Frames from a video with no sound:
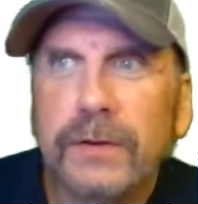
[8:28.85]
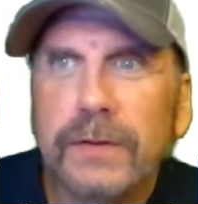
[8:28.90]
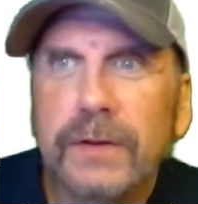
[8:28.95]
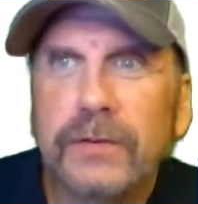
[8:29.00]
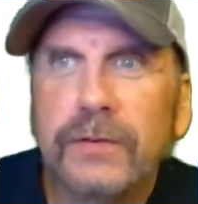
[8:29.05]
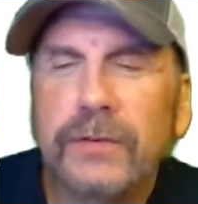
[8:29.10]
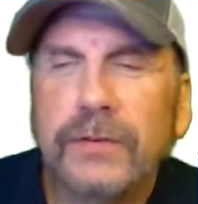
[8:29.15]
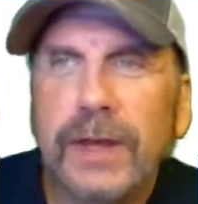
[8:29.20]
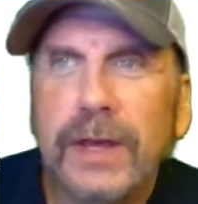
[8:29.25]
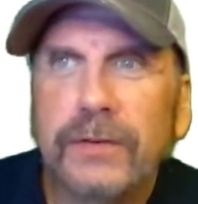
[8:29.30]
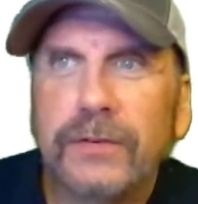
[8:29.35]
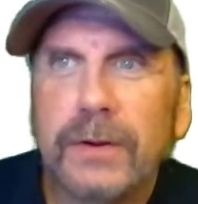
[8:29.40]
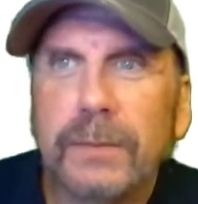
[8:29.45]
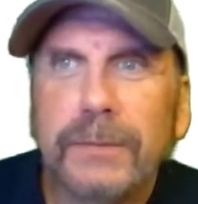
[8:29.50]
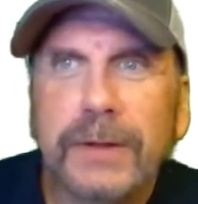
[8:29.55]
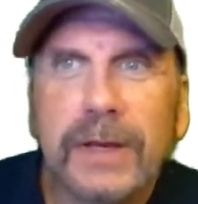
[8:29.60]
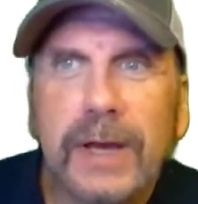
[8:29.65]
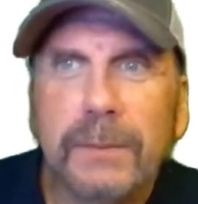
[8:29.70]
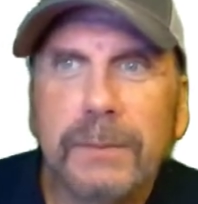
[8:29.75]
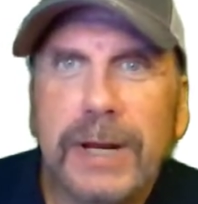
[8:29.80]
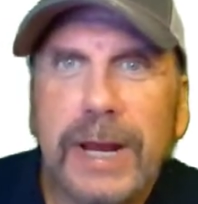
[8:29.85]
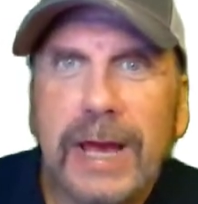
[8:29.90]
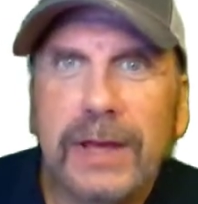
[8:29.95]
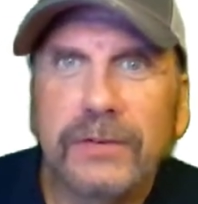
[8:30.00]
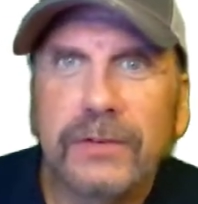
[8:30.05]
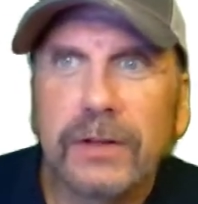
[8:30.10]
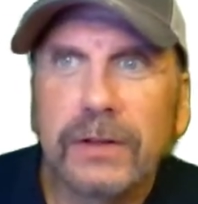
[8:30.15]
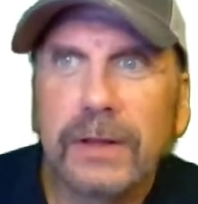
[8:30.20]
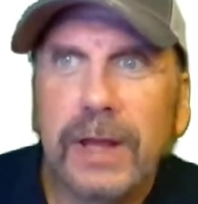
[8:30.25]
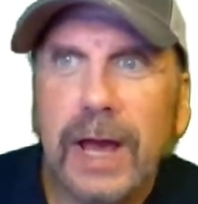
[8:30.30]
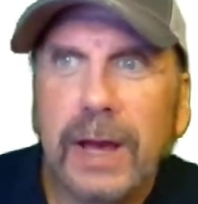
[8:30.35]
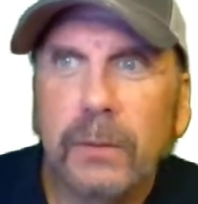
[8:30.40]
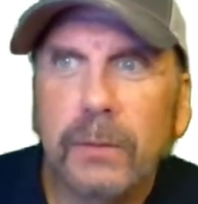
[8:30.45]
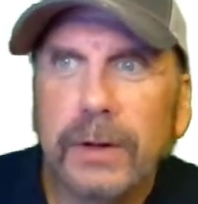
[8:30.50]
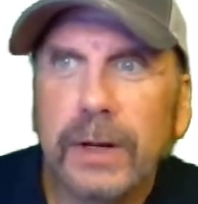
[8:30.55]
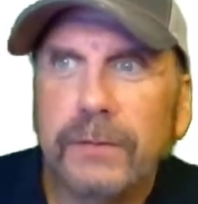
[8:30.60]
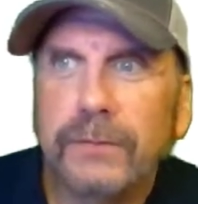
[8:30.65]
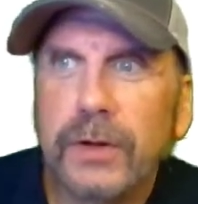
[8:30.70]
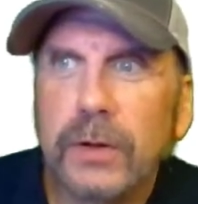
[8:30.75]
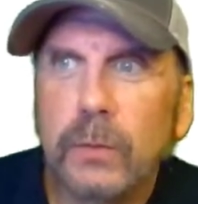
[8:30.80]
And this is that something I've been asked a lot
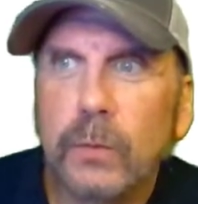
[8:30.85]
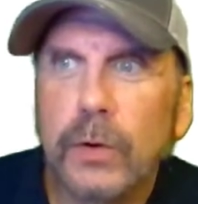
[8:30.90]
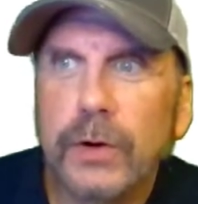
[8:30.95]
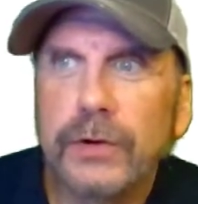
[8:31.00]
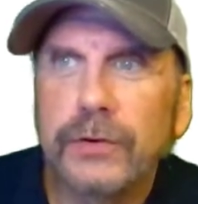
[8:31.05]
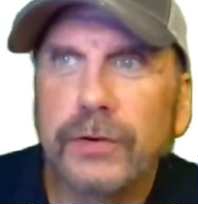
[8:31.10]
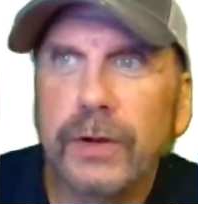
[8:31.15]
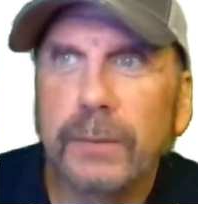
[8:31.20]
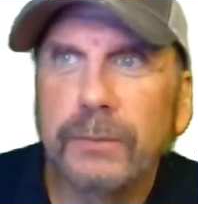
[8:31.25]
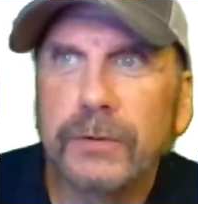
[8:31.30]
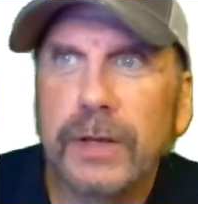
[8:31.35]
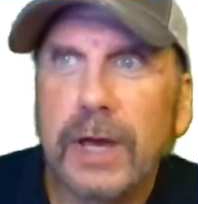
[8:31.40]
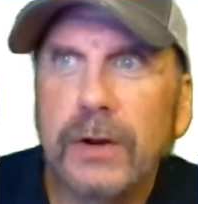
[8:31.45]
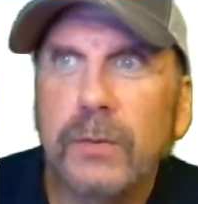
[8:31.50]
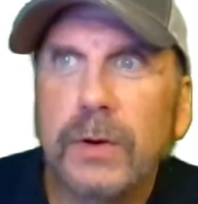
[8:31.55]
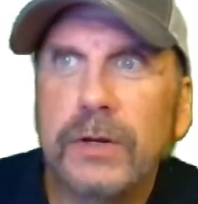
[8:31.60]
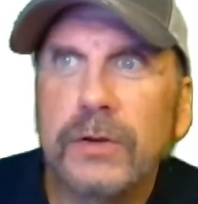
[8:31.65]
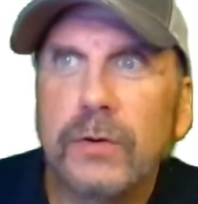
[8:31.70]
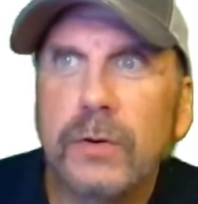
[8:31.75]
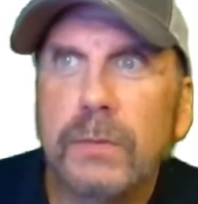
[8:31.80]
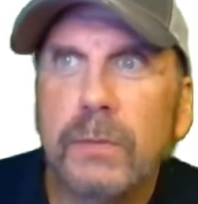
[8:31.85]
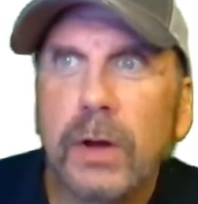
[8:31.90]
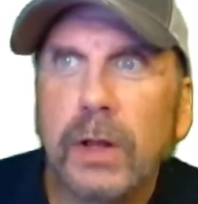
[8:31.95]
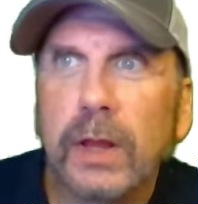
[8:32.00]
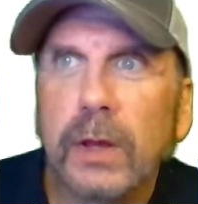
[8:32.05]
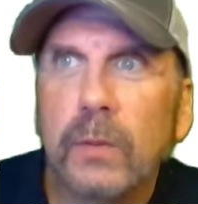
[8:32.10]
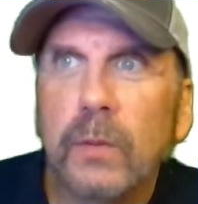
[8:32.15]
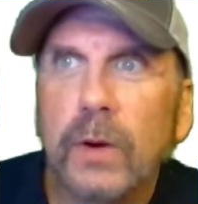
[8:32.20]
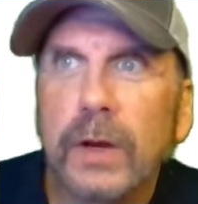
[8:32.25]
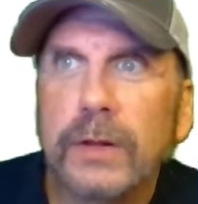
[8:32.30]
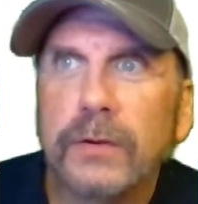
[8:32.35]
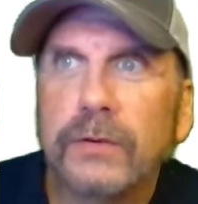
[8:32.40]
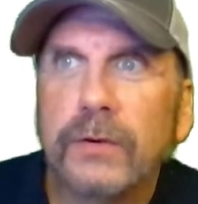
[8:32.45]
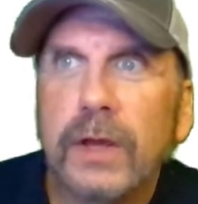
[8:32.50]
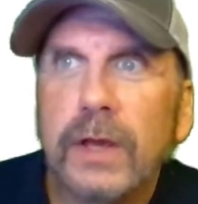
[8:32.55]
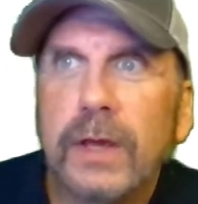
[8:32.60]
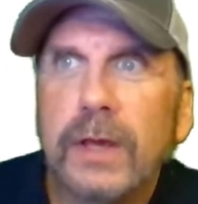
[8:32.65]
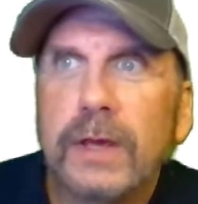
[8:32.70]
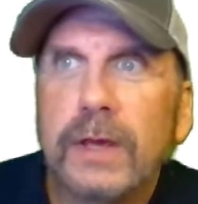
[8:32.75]
when I've done workshops. How do I do them all at once?